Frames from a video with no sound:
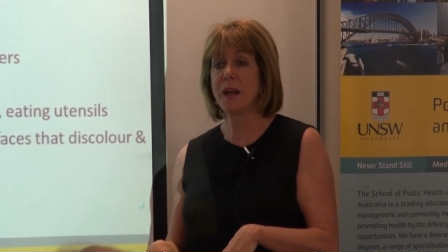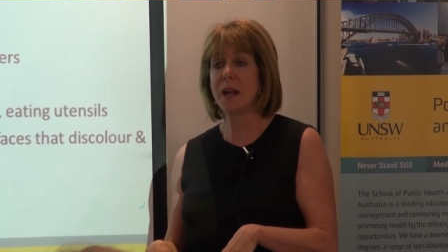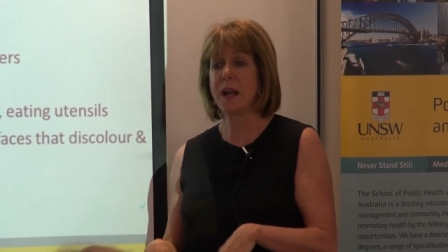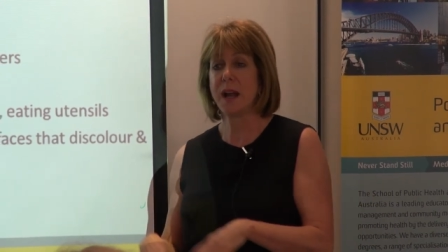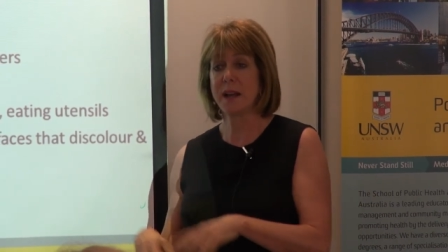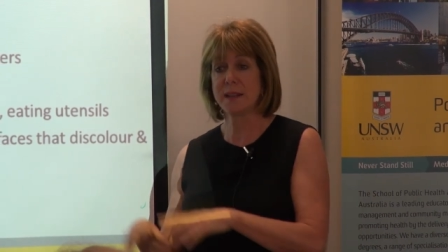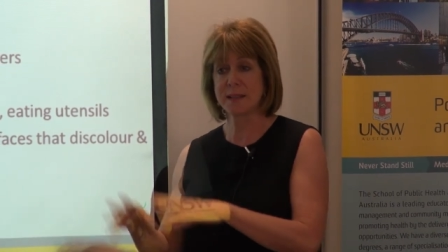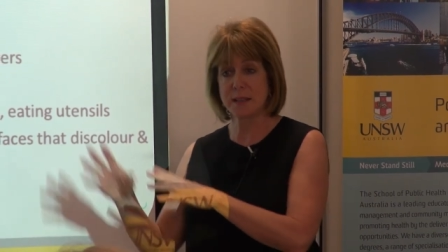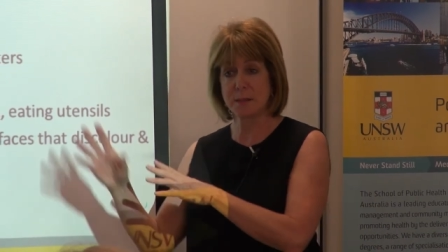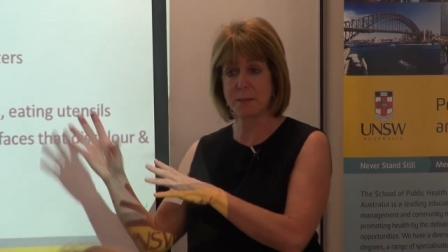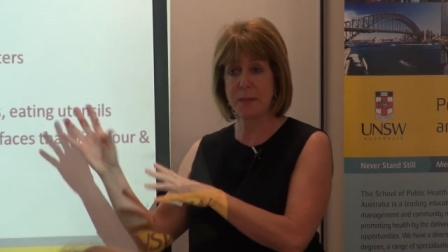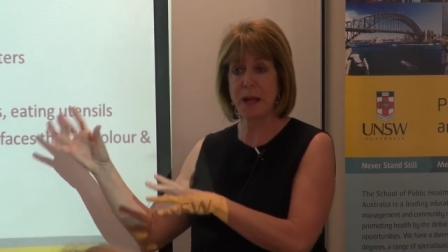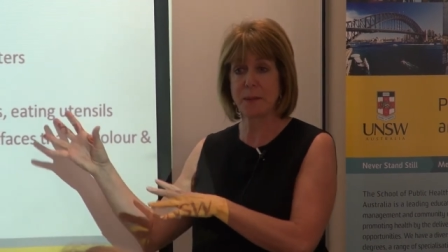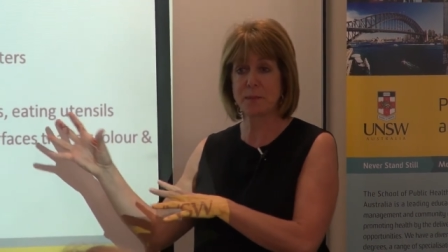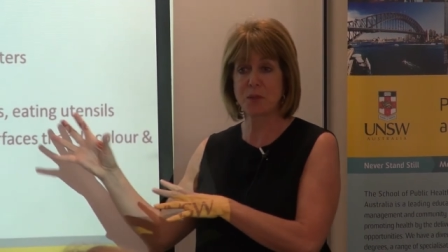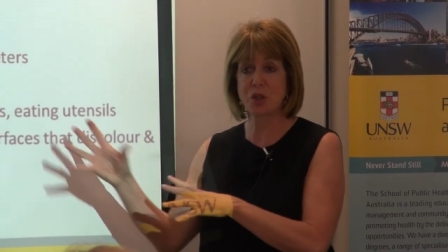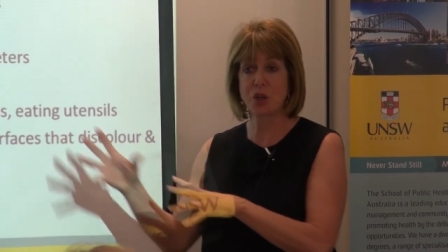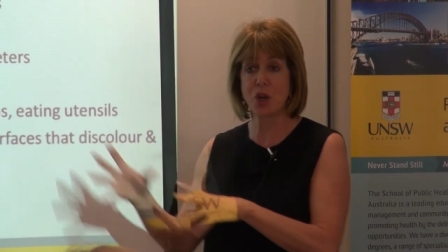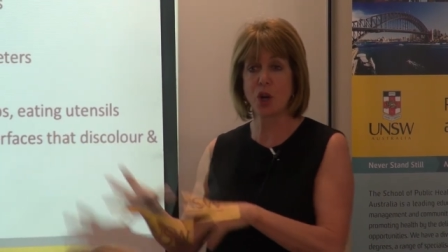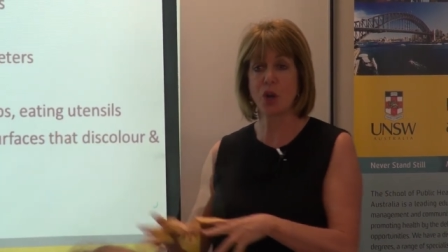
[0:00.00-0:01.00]
as the map
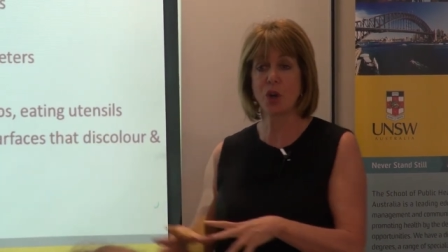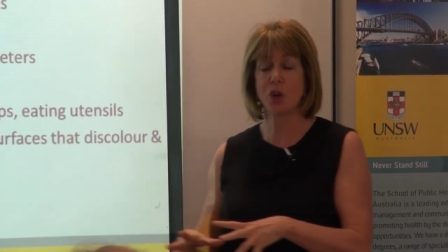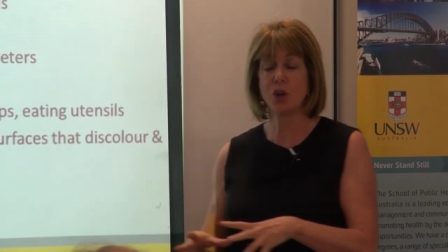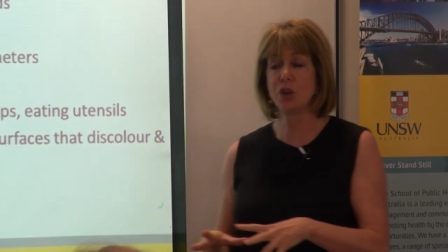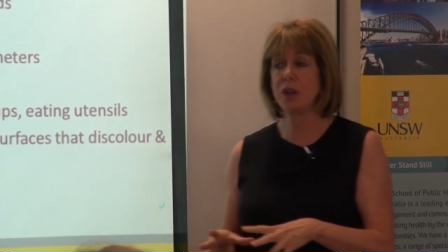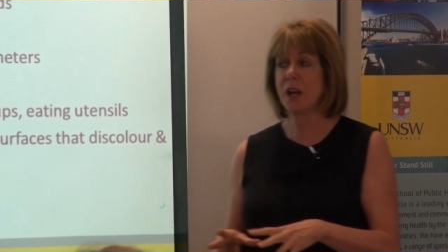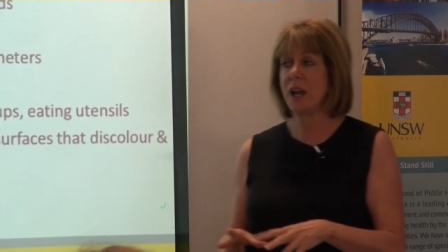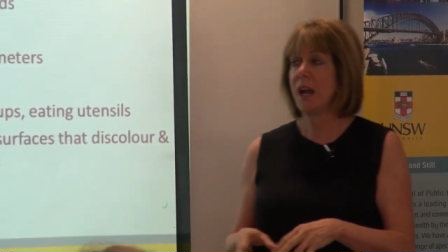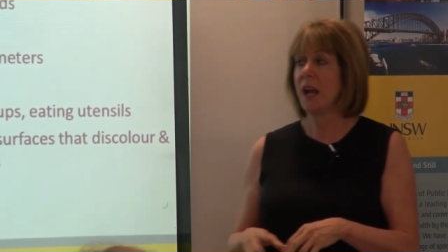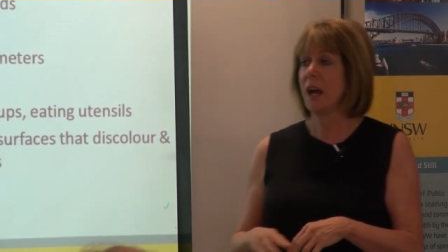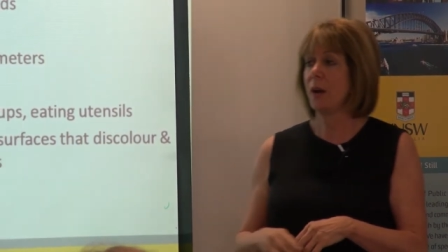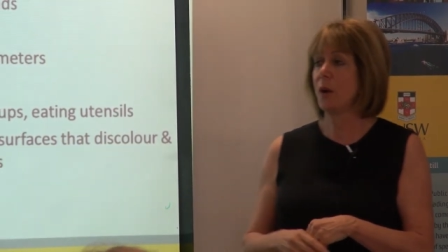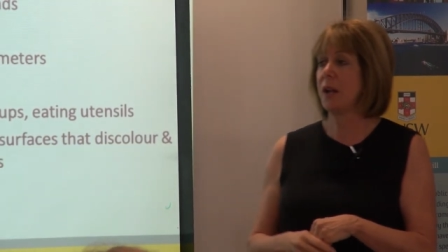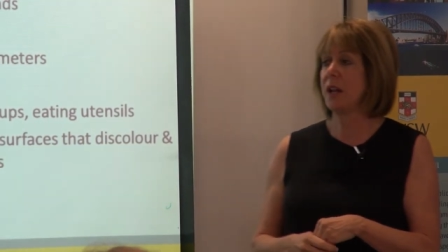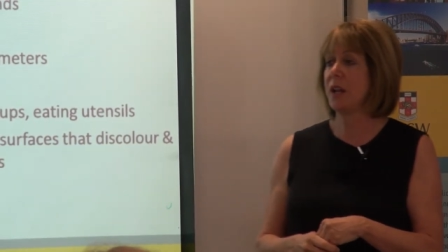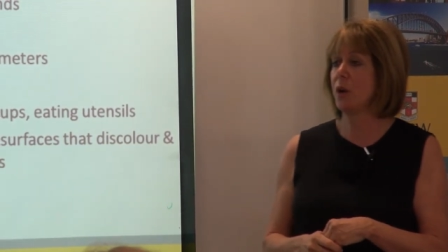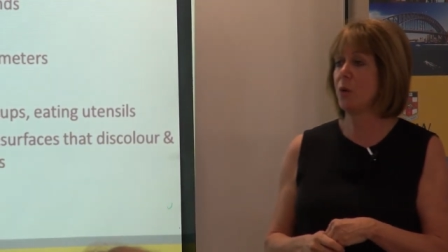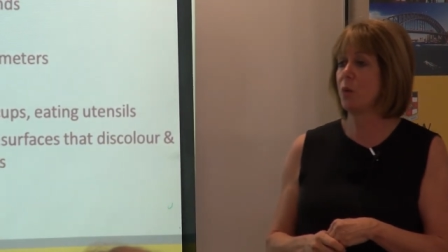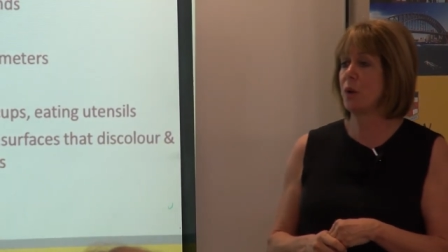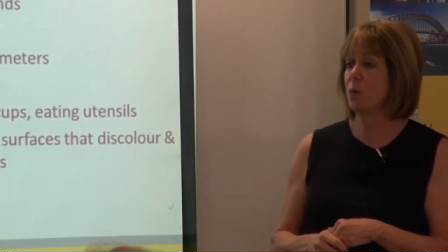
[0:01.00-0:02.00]
showed. And
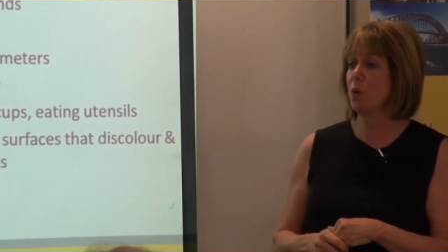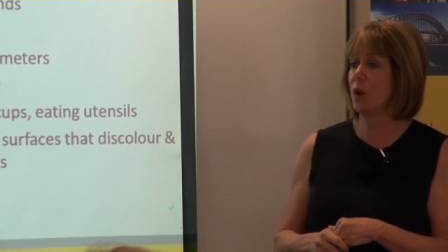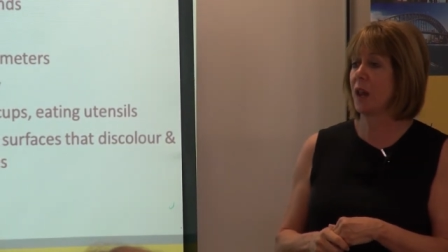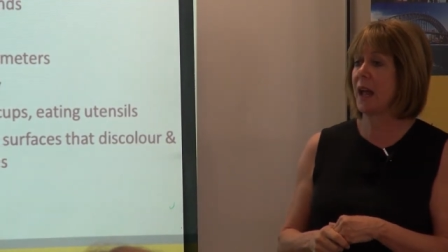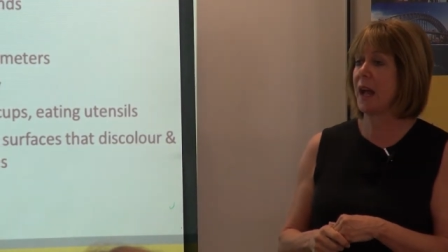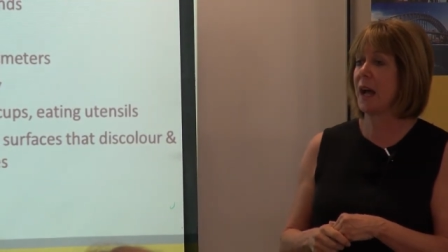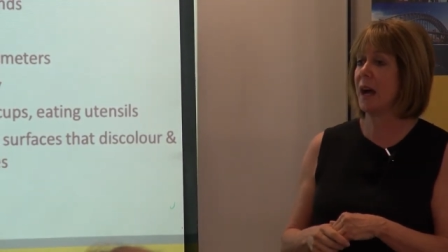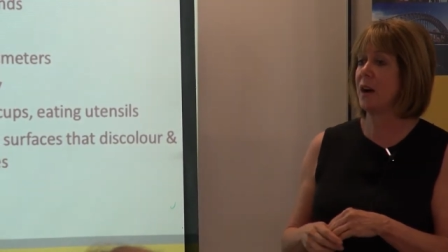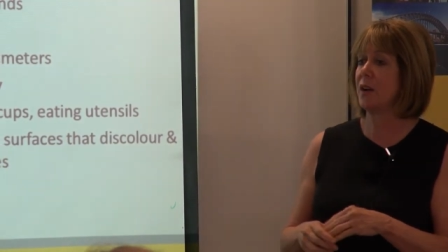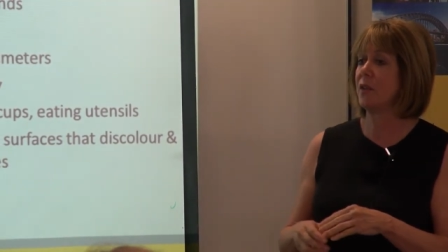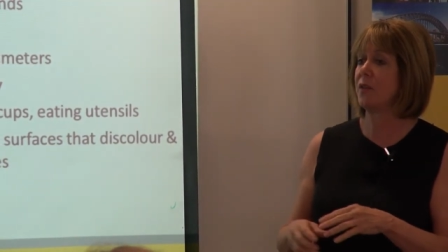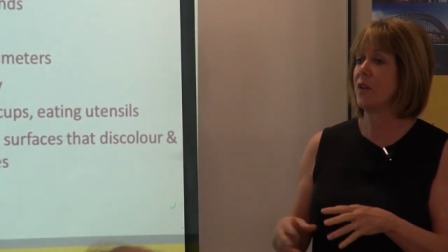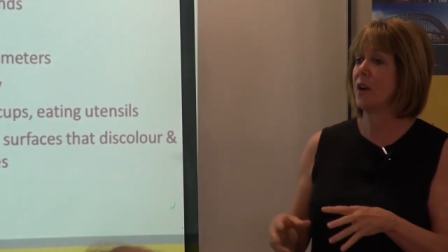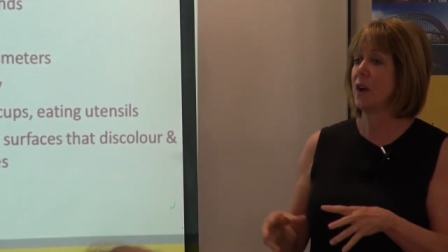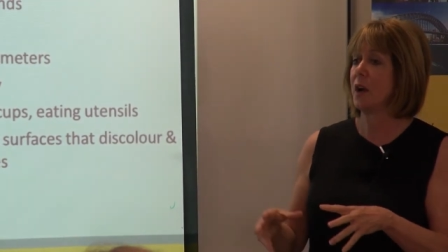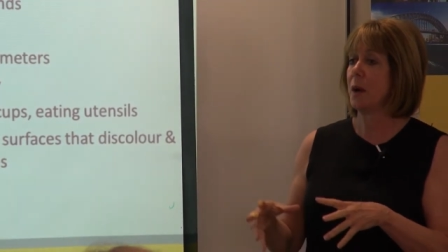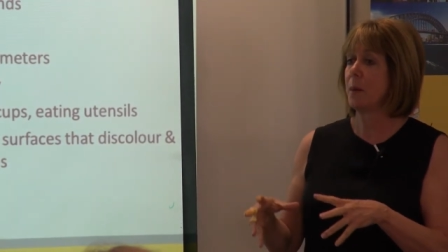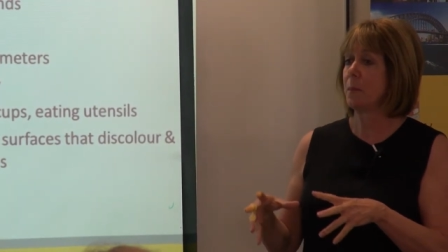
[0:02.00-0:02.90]
here we will have